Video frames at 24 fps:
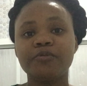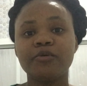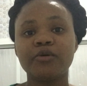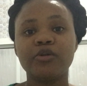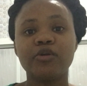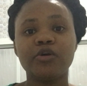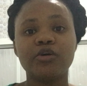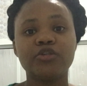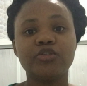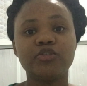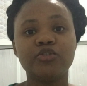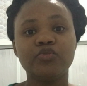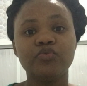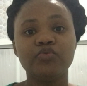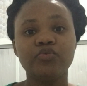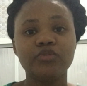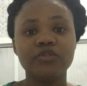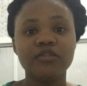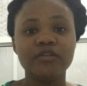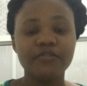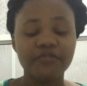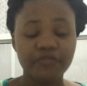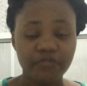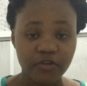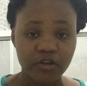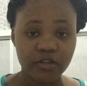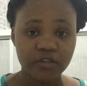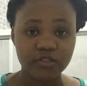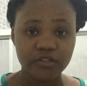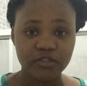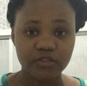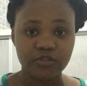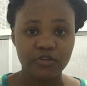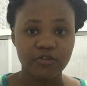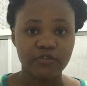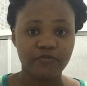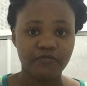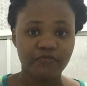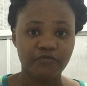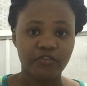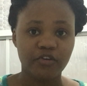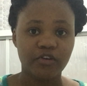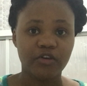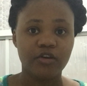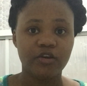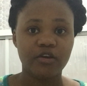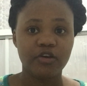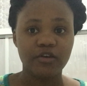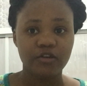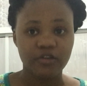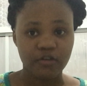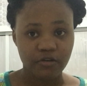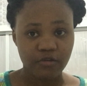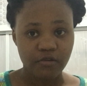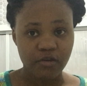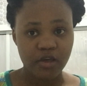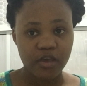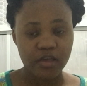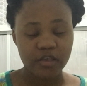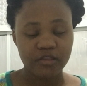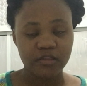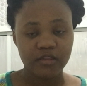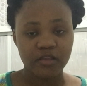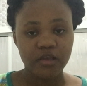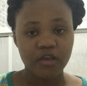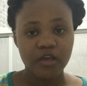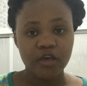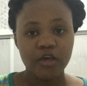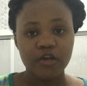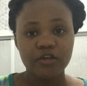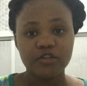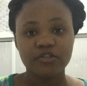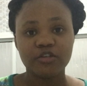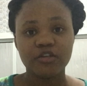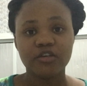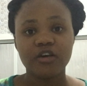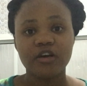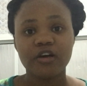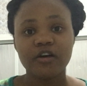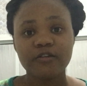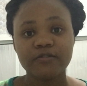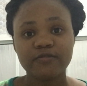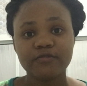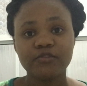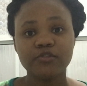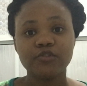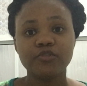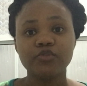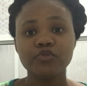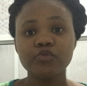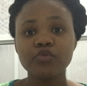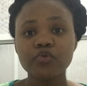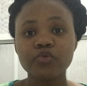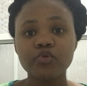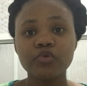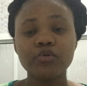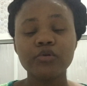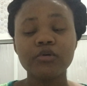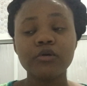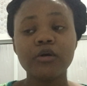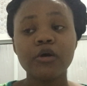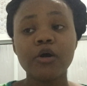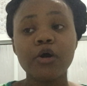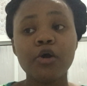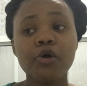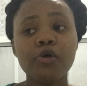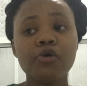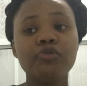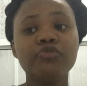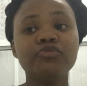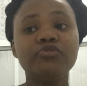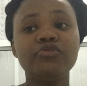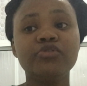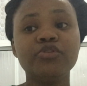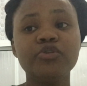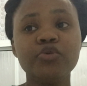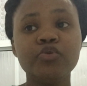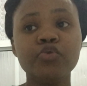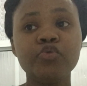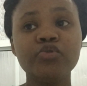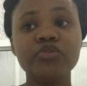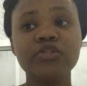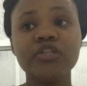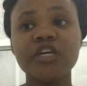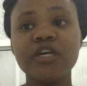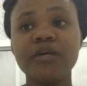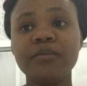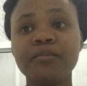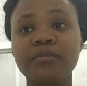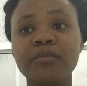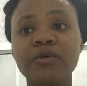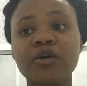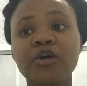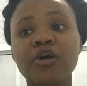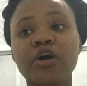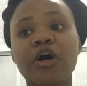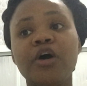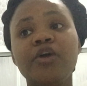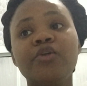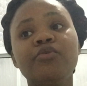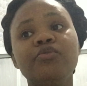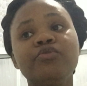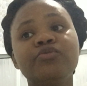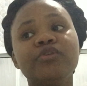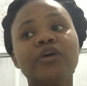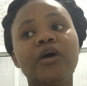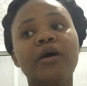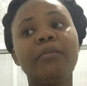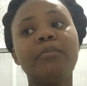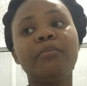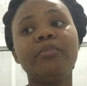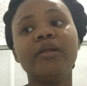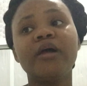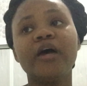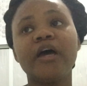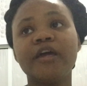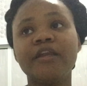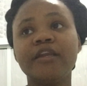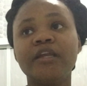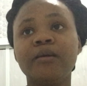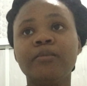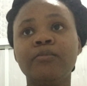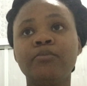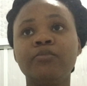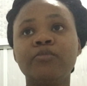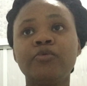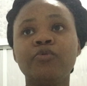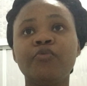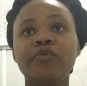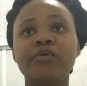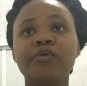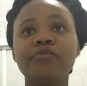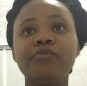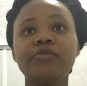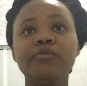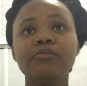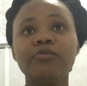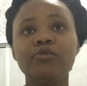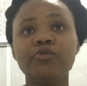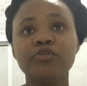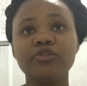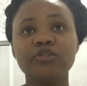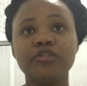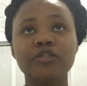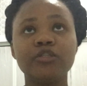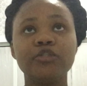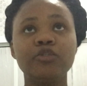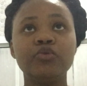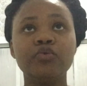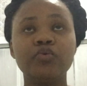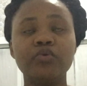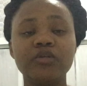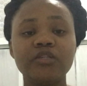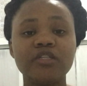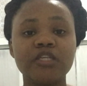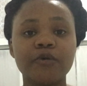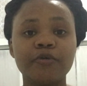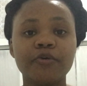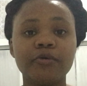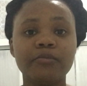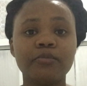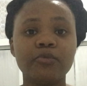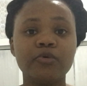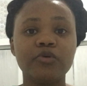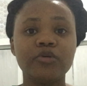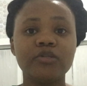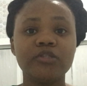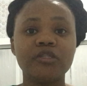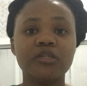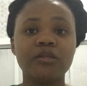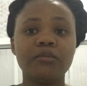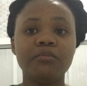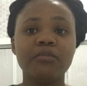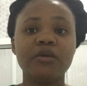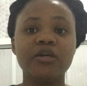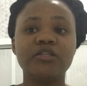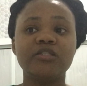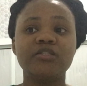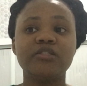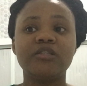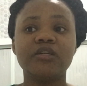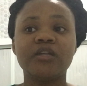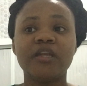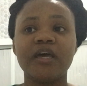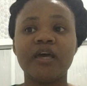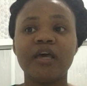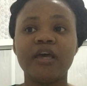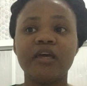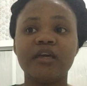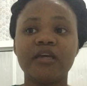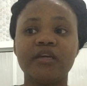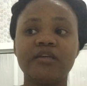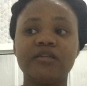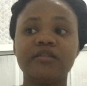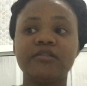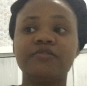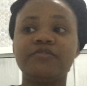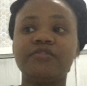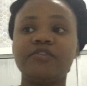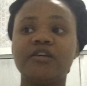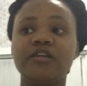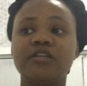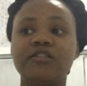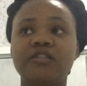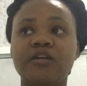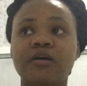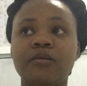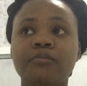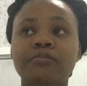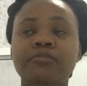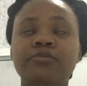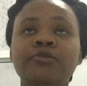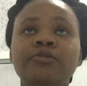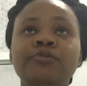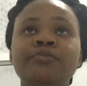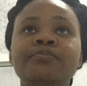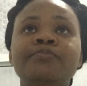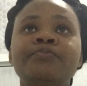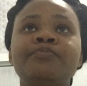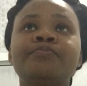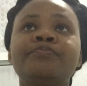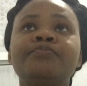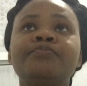products do different stuff for your hair, right? So you have to know how to use them and how to apply them. What we mostly do is that we mostly mix, like for example,